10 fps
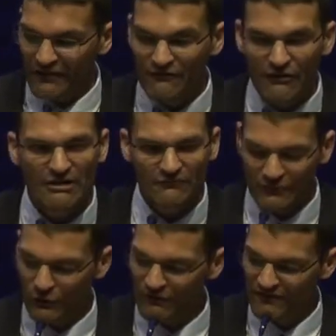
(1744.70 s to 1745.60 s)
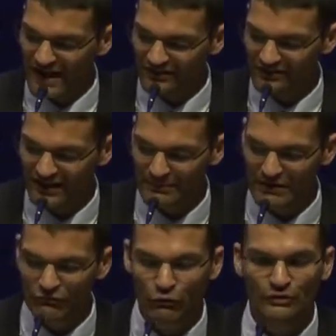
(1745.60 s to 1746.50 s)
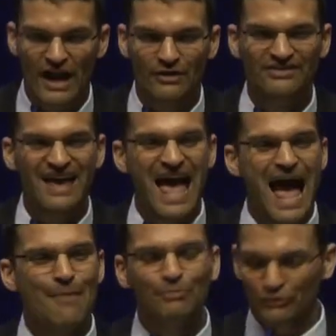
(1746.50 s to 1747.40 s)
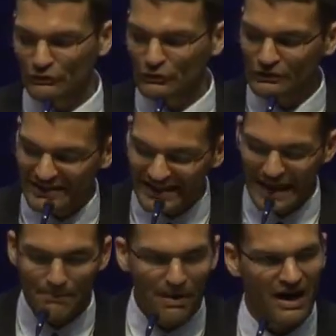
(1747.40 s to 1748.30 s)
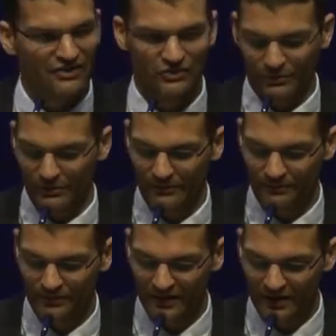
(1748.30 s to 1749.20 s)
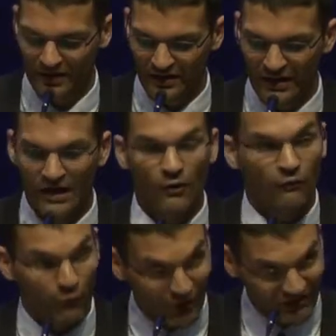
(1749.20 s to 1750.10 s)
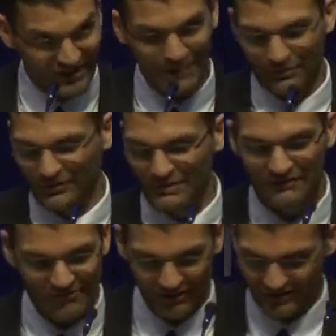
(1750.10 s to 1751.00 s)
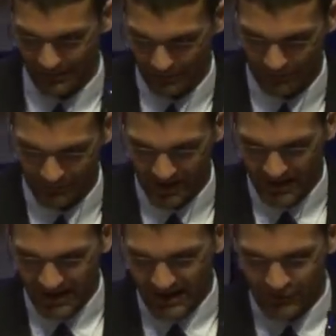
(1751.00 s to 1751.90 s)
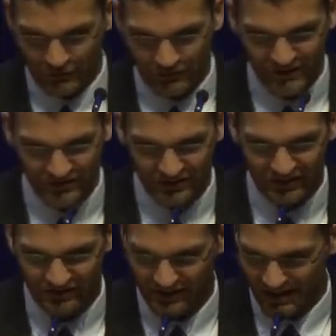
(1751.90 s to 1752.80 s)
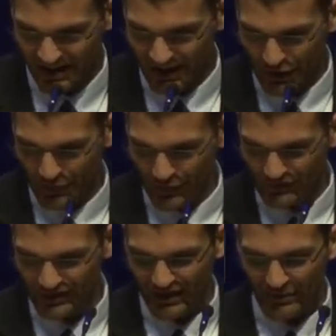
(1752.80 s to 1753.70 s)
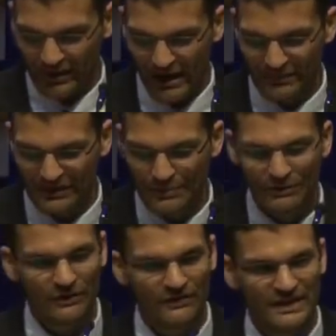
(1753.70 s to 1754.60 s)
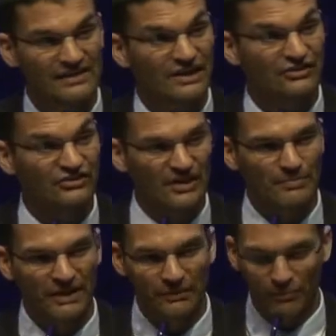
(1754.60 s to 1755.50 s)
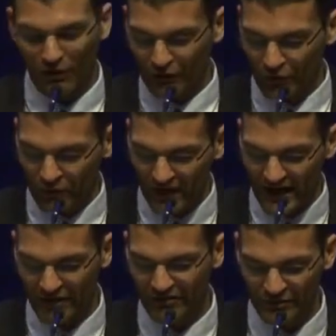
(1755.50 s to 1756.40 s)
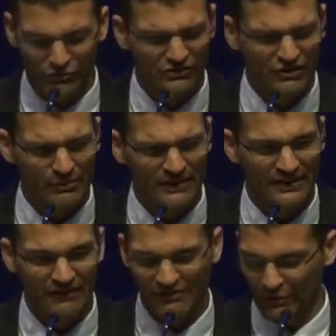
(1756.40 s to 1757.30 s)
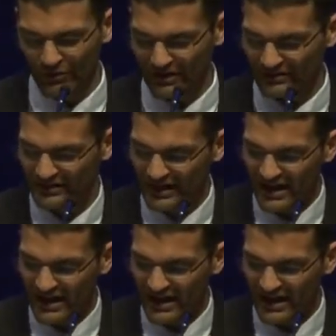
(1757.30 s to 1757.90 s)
very few events can be ruled out as absolutely impossible. For example, this is my favorite example. Uh, there was a physicist uh, who was uh, helping to build the LHC, a big particle collider somewhere in Europe. I think I forget where it is.